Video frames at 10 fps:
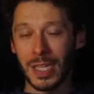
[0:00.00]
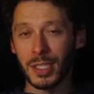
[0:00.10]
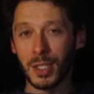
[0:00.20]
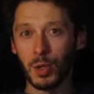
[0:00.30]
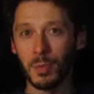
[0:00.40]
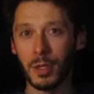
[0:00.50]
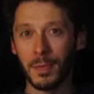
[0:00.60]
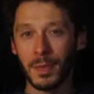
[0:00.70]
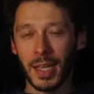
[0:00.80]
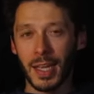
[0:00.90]
It's doable.
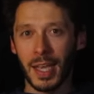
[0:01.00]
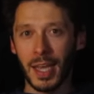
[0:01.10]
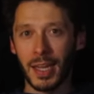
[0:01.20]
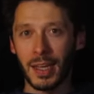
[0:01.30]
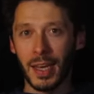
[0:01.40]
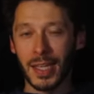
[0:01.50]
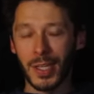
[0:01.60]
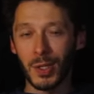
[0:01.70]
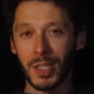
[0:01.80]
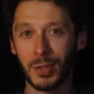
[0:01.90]
And uh, I
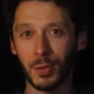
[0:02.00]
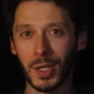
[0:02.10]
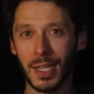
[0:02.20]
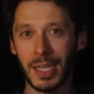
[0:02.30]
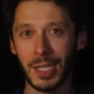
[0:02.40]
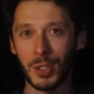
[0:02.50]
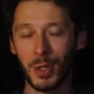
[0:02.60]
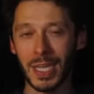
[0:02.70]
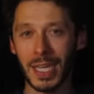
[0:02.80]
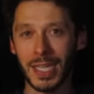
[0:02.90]
think you'll really
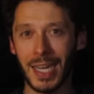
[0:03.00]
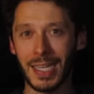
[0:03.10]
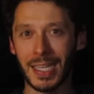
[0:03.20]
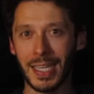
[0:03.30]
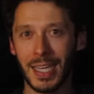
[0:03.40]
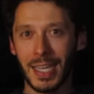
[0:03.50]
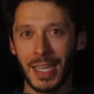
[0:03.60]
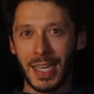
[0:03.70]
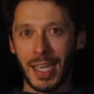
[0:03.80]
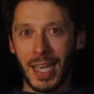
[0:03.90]
enjoy it like I did.
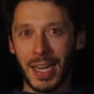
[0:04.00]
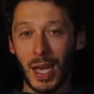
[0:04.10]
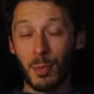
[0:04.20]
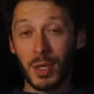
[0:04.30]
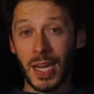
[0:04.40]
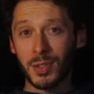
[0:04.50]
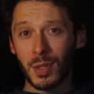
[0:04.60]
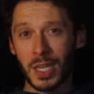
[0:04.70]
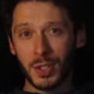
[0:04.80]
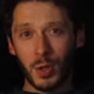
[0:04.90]
And I hope you guys
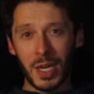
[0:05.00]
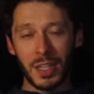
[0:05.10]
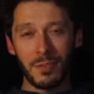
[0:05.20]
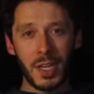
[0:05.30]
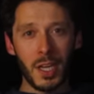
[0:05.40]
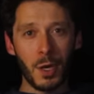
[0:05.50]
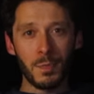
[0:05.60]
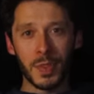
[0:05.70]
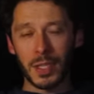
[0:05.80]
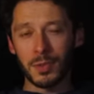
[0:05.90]
really enjoyed the video.
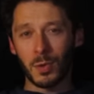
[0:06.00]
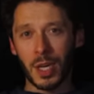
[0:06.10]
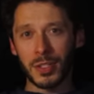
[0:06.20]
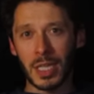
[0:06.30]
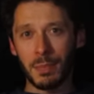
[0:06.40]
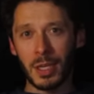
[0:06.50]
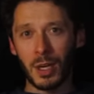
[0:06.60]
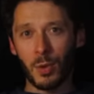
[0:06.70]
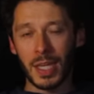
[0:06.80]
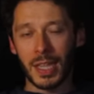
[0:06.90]
Thanks for watching. Let me
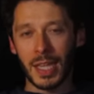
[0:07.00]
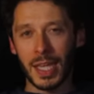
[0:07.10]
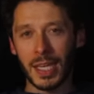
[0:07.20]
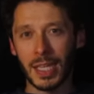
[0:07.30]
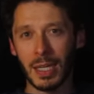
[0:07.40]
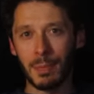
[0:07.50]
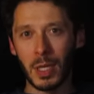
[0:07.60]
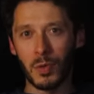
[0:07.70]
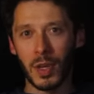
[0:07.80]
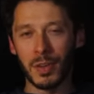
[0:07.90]
know what you think. Let me
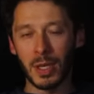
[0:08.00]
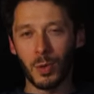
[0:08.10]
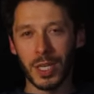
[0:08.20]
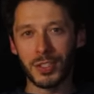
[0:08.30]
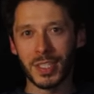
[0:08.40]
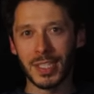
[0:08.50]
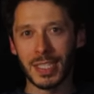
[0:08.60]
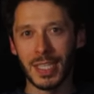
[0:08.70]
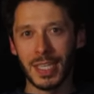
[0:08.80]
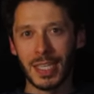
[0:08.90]
know if you have any questions.